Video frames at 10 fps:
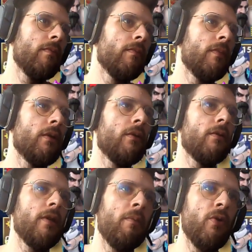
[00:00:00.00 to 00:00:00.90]
but
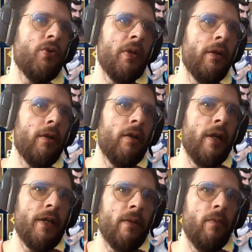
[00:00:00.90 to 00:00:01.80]
I'm using her
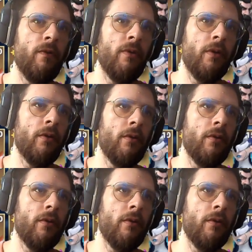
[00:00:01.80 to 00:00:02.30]
as a buffer.